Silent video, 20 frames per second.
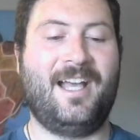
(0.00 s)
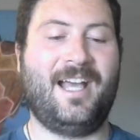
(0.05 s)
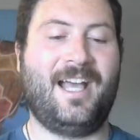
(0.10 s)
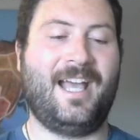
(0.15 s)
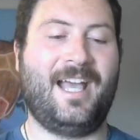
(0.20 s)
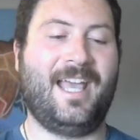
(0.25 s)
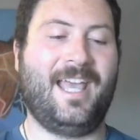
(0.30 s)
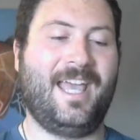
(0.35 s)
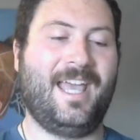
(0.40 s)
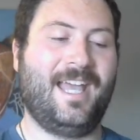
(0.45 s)

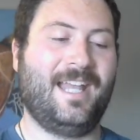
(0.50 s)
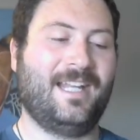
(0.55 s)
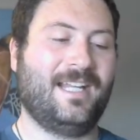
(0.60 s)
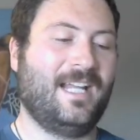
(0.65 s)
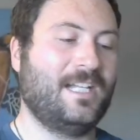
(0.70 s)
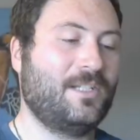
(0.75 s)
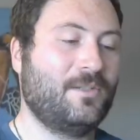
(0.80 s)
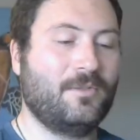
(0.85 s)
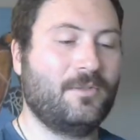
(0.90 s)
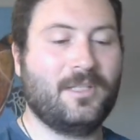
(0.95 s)
And I
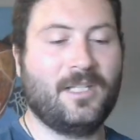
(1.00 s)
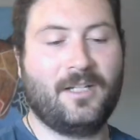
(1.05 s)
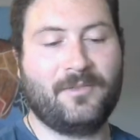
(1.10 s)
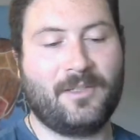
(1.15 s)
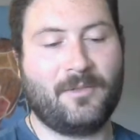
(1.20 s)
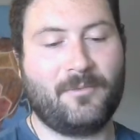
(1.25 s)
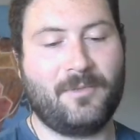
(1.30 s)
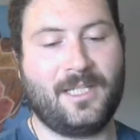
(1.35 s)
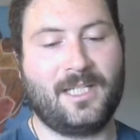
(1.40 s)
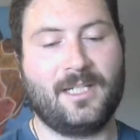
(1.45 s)
do love that
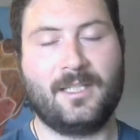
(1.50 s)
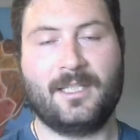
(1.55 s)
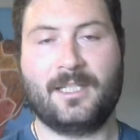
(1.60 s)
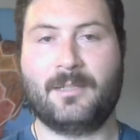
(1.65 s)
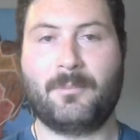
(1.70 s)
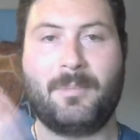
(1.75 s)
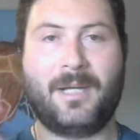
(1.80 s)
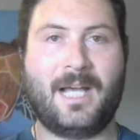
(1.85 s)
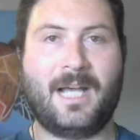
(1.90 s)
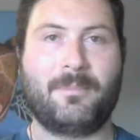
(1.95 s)
we get a little
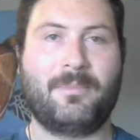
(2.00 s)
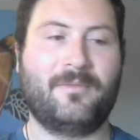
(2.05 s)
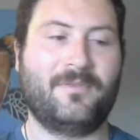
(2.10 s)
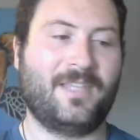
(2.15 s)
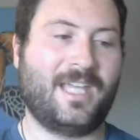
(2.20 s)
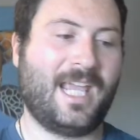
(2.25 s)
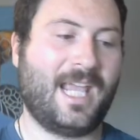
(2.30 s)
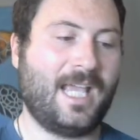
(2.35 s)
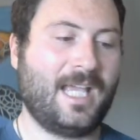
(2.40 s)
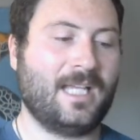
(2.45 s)
pop of the
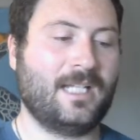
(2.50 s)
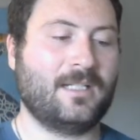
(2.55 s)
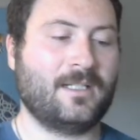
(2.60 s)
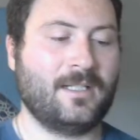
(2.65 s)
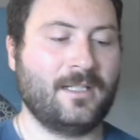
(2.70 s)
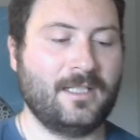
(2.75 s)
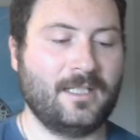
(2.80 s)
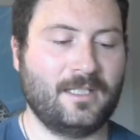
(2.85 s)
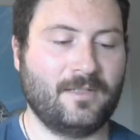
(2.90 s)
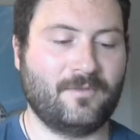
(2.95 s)
hand,
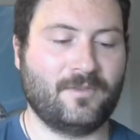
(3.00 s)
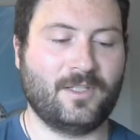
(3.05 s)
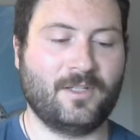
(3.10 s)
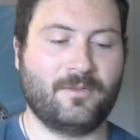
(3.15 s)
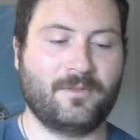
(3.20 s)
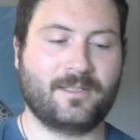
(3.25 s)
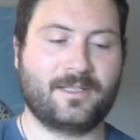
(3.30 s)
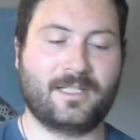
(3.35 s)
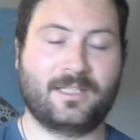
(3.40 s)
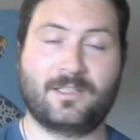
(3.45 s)
even though
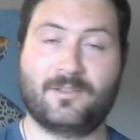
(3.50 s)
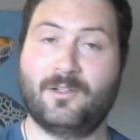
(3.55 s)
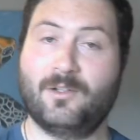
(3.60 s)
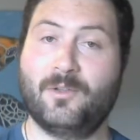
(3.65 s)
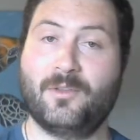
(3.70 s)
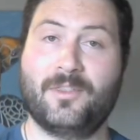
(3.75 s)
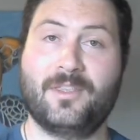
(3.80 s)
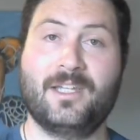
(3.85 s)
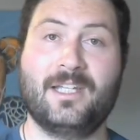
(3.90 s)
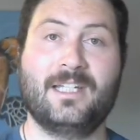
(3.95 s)
it's not the whole
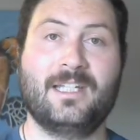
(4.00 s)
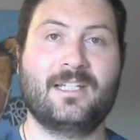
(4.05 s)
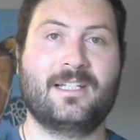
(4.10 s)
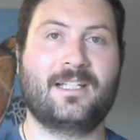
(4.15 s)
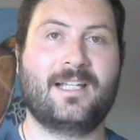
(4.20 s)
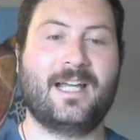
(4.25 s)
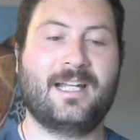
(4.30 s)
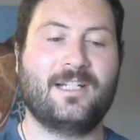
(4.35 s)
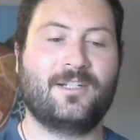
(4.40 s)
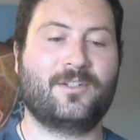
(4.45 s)
thing. It
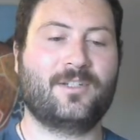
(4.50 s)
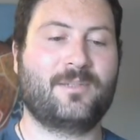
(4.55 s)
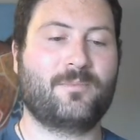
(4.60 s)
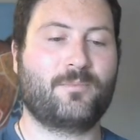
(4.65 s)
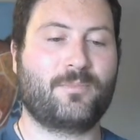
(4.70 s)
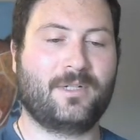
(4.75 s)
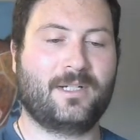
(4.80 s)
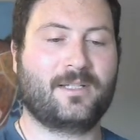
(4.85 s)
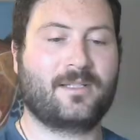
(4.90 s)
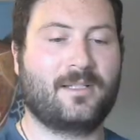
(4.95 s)
kind of just
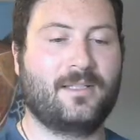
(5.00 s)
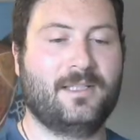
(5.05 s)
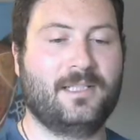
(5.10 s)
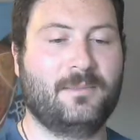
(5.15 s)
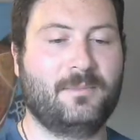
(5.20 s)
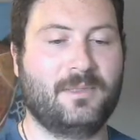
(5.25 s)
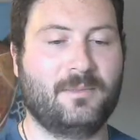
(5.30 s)
brings a little bit